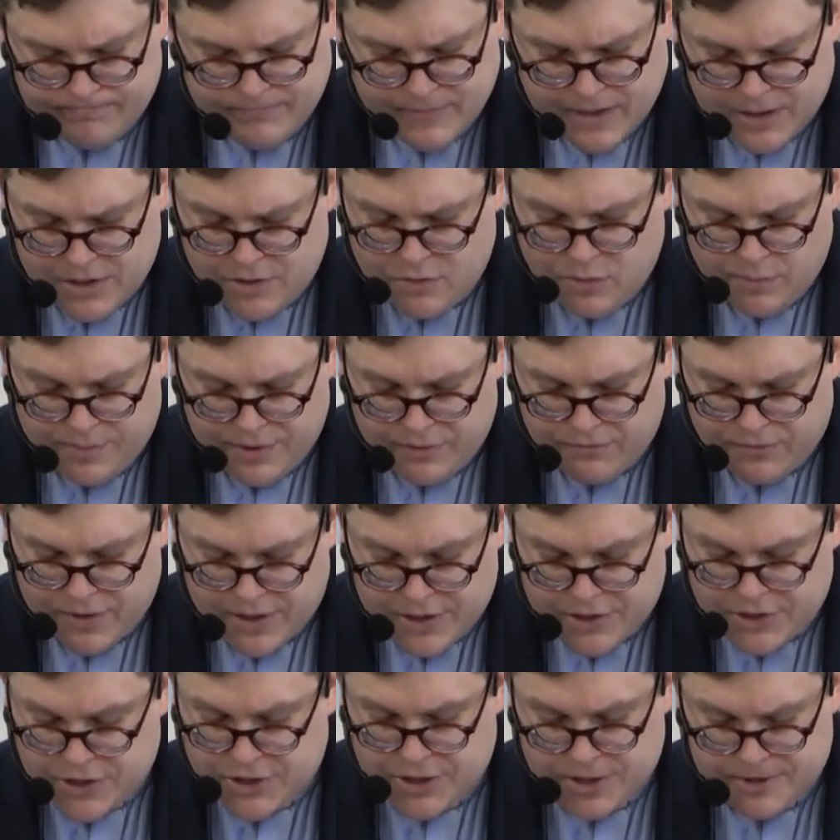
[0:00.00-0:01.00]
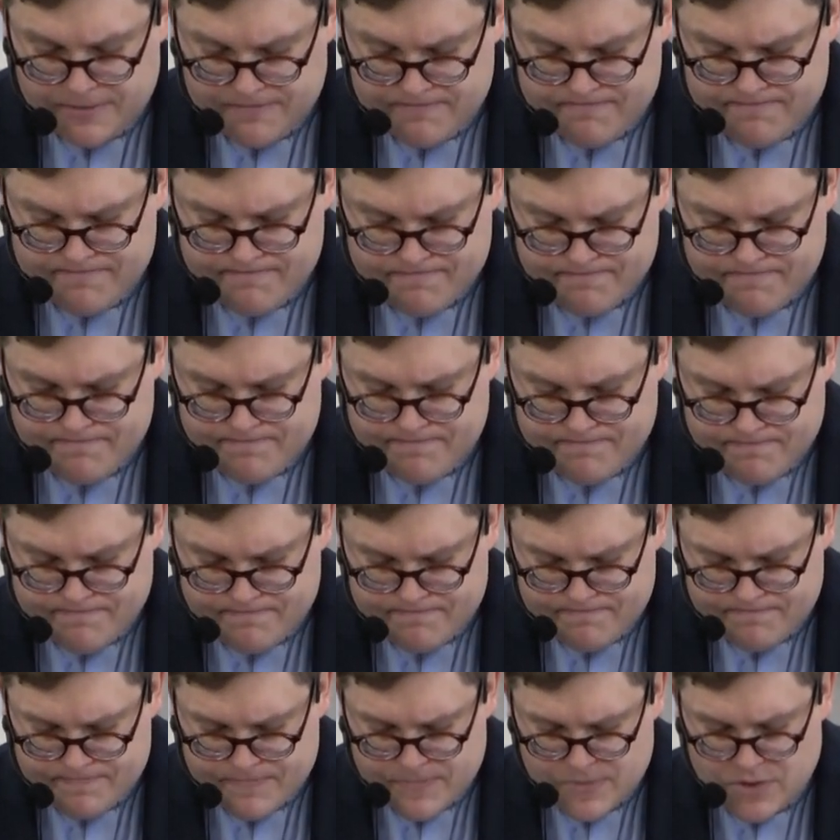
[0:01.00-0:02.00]
and you will be rich
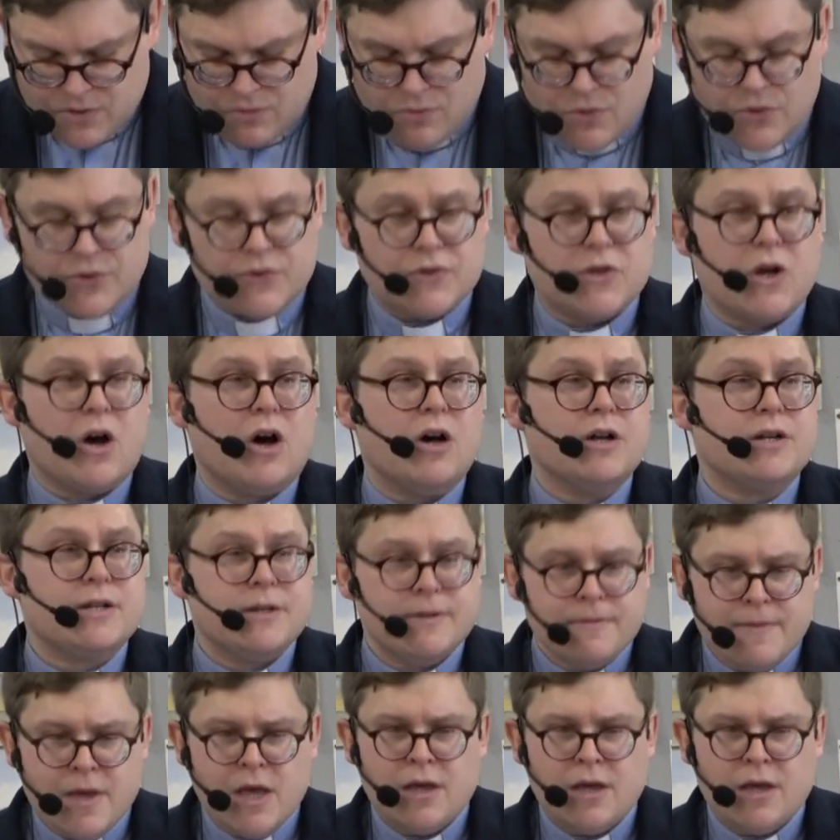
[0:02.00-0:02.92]
towards God.